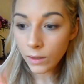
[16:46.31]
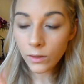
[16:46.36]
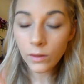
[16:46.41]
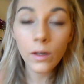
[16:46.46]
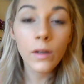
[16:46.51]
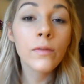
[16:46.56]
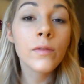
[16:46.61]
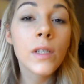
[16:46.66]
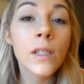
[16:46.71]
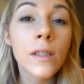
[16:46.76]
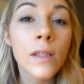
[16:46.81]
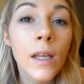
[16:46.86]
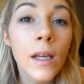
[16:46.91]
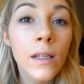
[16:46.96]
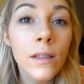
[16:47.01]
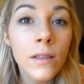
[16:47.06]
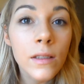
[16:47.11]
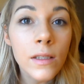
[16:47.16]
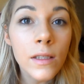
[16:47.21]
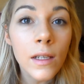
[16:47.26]
So I've done
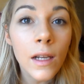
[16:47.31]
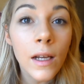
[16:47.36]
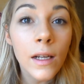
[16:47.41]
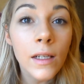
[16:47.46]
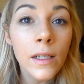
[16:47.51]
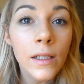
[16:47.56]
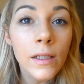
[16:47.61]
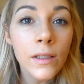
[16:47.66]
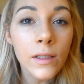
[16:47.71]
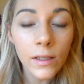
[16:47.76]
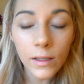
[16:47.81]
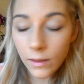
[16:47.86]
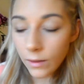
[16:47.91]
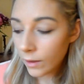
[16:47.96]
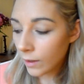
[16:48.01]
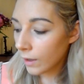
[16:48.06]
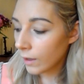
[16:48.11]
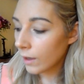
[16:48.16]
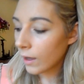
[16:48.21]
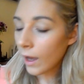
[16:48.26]
that just lightly. It just